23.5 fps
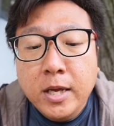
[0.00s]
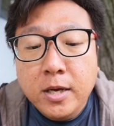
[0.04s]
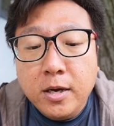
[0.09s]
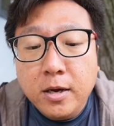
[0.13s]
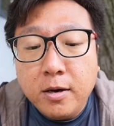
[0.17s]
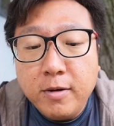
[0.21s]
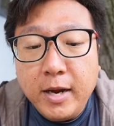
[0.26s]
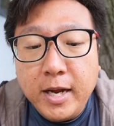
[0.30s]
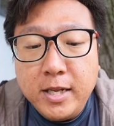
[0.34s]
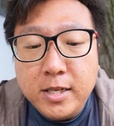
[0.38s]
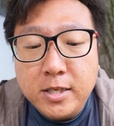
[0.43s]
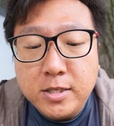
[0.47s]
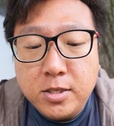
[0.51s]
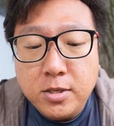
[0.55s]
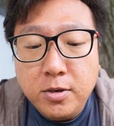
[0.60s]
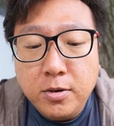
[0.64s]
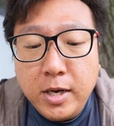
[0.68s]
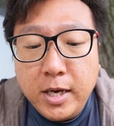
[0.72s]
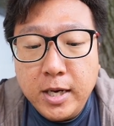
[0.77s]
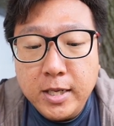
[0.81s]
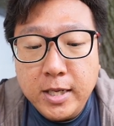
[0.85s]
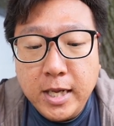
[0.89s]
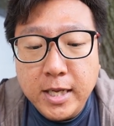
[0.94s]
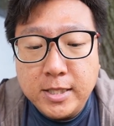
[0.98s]
Alright,
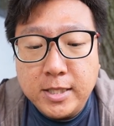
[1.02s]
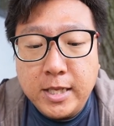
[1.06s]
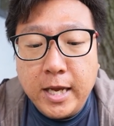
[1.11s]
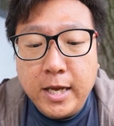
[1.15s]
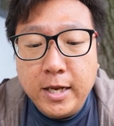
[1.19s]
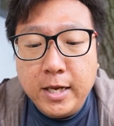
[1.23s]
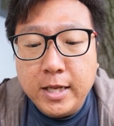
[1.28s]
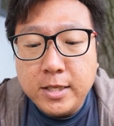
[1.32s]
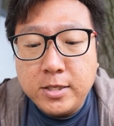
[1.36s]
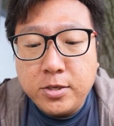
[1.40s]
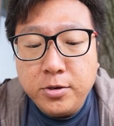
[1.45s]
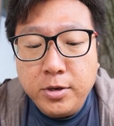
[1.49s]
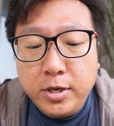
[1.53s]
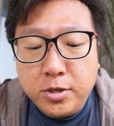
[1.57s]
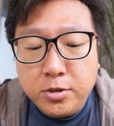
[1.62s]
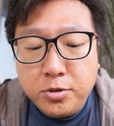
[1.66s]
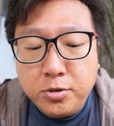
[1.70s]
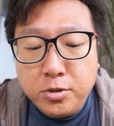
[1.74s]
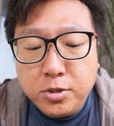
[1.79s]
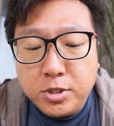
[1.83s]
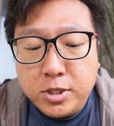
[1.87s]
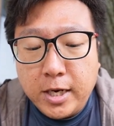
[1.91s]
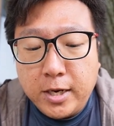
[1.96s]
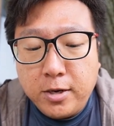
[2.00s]
so that's that. Let's go ahead
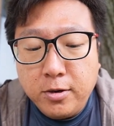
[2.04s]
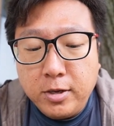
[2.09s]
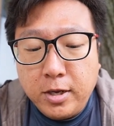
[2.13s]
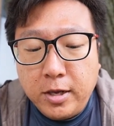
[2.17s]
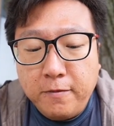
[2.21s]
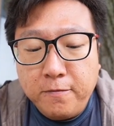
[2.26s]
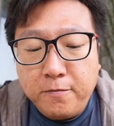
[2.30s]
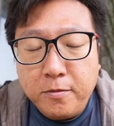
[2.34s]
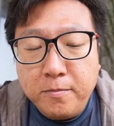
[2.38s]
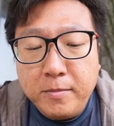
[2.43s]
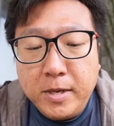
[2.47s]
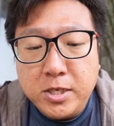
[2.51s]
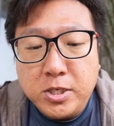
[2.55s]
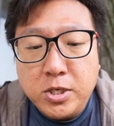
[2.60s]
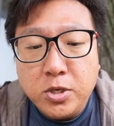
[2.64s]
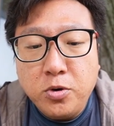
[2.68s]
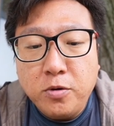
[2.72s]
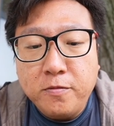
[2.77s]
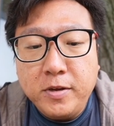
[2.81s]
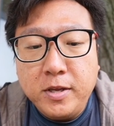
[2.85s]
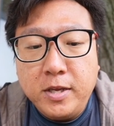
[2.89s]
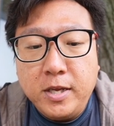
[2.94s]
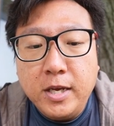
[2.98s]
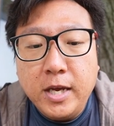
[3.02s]
to check out the information
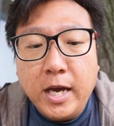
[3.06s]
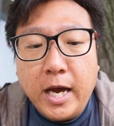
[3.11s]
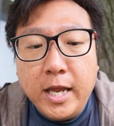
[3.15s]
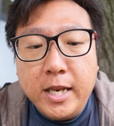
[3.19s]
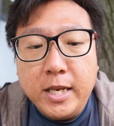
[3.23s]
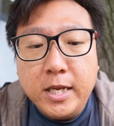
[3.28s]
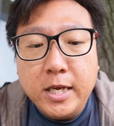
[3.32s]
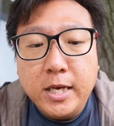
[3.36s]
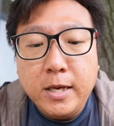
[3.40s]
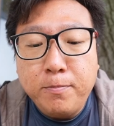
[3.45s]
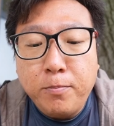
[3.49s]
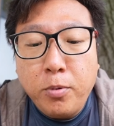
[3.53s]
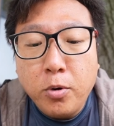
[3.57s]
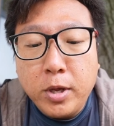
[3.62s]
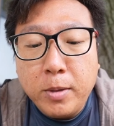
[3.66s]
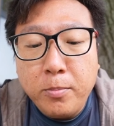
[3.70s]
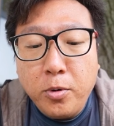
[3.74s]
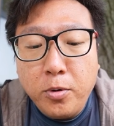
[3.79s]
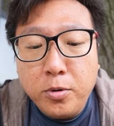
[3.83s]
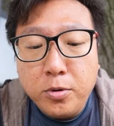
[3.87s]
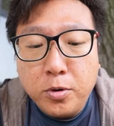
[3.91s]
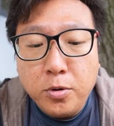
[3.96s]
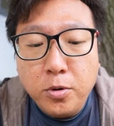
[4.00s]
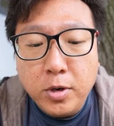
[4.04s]
over here under
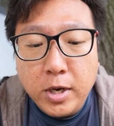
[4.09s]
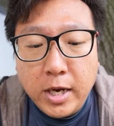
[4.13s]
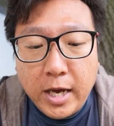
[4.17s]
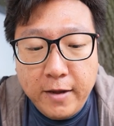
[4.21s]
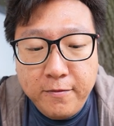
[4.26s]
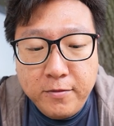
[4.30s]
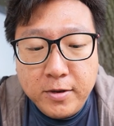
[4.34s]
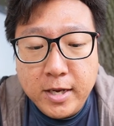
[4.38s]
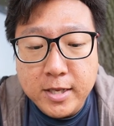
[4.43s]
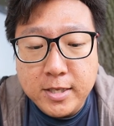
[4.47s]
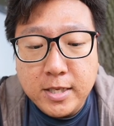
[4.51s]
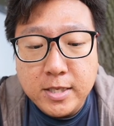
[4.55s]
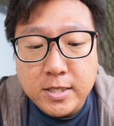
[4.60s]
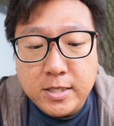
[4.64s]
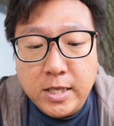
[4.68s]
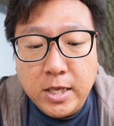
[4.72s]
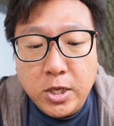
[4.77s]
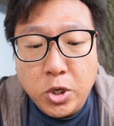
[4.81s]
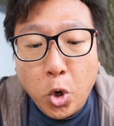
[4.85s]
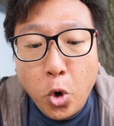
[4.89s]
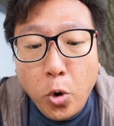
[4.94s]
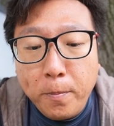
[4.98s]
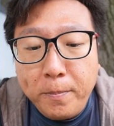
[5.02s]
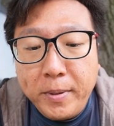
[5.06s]
Pokemon GO Live. You guys can see
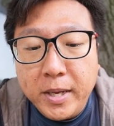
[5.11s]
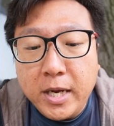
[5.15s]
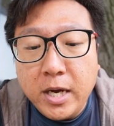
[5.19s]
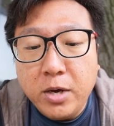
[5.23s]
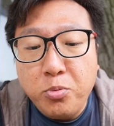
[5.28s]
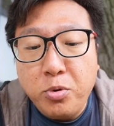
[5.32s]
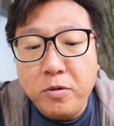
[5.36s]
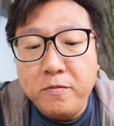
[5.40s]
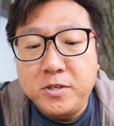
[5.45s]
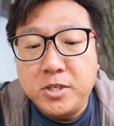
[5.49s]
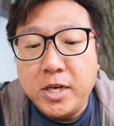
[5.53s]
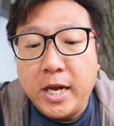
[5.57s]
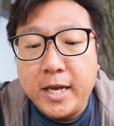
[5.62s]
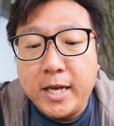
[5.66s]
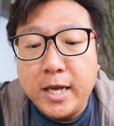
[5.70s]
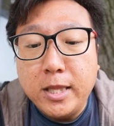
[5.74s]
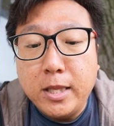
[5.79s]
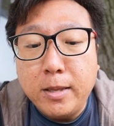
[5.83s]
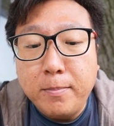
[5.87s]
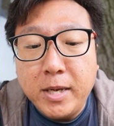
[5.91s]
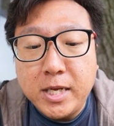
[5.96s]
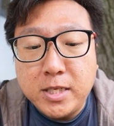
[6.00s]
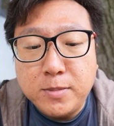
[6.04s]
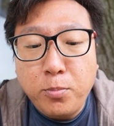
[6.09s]
go bigger with
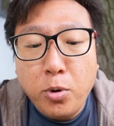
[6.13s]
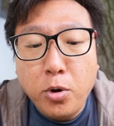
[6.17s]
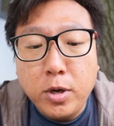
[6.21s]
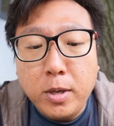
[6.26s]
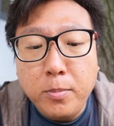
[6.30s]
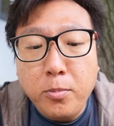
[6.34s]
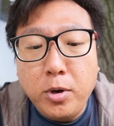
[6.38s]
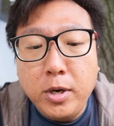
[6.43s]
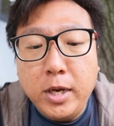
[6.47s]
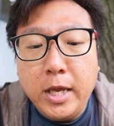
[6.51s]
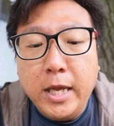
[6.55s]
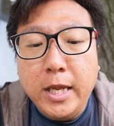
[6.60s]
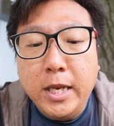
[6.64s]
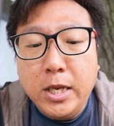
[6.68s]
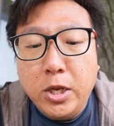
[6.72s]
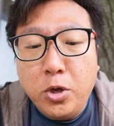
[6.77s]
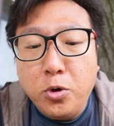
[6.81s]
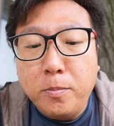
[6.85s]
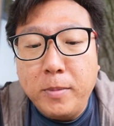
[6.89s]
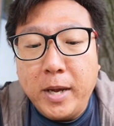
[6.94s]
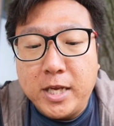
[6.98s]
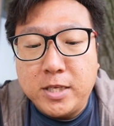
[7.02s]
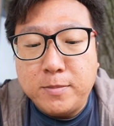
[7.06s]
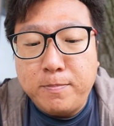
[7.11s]
Gigantamax Pokemon in
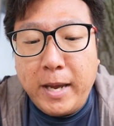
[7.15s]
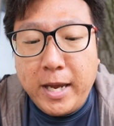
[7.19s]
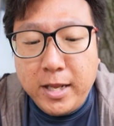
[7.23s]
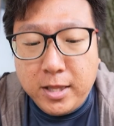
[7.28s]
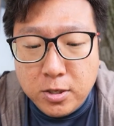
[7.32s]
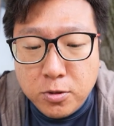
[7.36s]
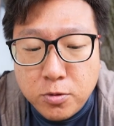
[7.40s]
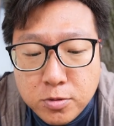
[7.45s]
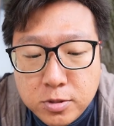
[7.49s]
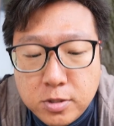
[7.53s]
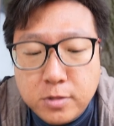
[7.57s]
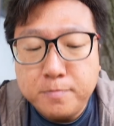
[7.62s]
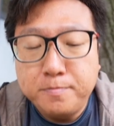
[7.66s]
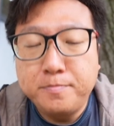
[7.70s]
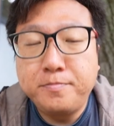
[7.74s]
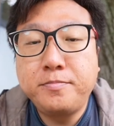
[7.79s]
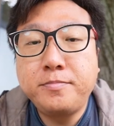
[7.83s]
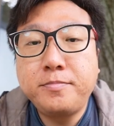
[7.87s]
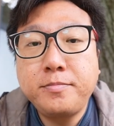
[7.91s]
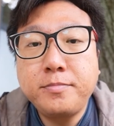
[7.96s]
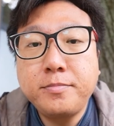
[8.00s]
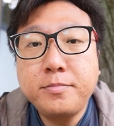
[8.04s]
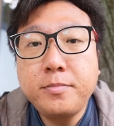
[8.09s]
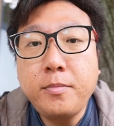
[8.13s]
new max battles.
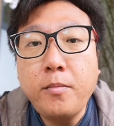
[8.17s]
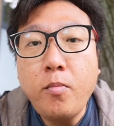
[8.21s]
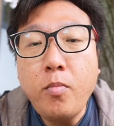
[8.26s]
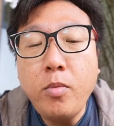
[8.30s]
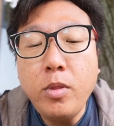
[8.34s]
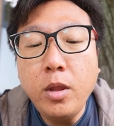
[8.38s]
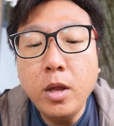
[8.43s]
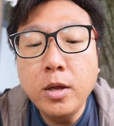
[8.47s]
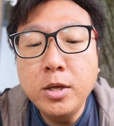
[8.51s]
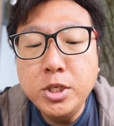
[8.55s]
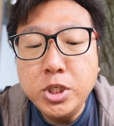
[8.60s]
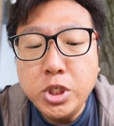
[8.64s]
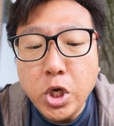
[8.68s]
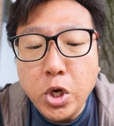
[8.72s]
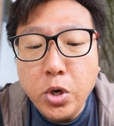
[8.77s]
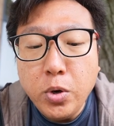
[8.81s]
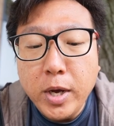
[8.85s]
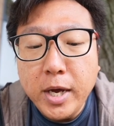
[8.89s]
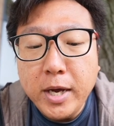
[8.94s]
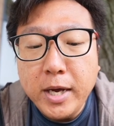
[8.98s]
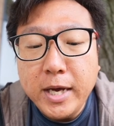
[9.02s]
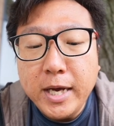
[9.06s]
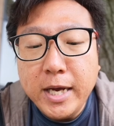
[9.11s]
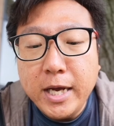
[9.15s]

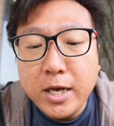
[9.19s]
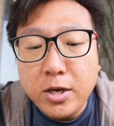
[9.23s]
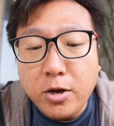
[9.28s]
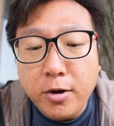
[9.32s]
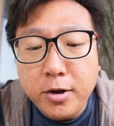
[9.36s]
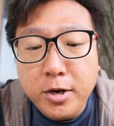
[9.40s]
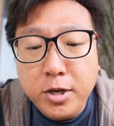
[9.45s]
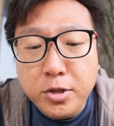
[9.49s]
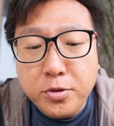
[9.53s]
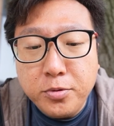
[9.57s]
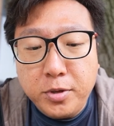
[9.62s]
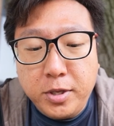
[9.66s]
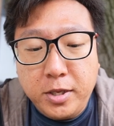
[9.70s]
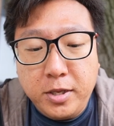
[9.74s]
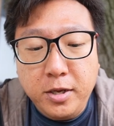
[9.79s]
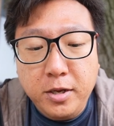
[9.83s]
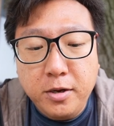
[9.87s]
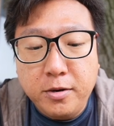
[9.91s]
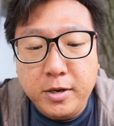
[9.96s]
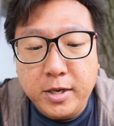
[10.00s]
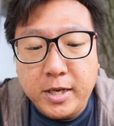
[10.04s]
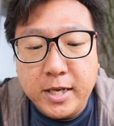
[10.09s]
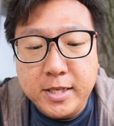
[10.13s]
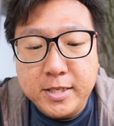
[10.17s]
So according to
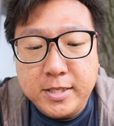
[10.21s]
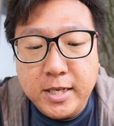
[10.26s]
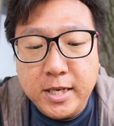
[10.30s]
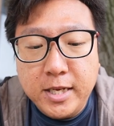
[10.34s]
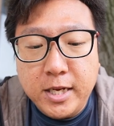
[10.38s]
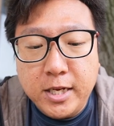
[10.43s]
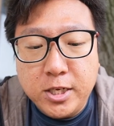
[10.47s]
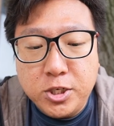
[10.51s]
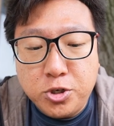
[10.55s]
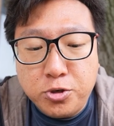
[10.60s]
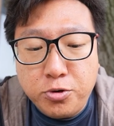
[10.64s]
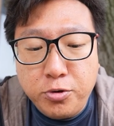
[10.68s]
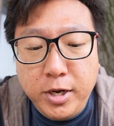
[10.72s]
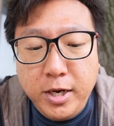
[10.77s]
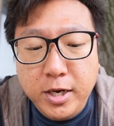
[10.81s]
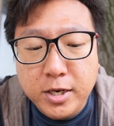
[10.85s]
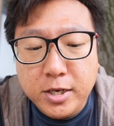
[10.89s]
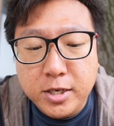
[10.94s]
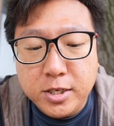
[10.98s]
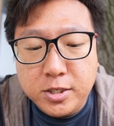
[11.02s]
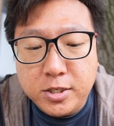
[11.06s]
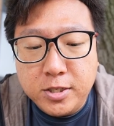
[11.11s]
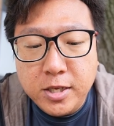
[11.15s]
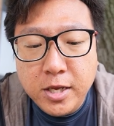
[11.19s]
here, you can say that
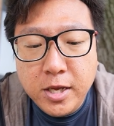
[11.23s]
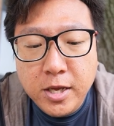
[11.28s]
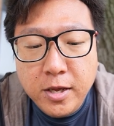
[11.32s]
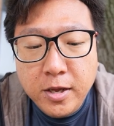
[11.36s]
trainers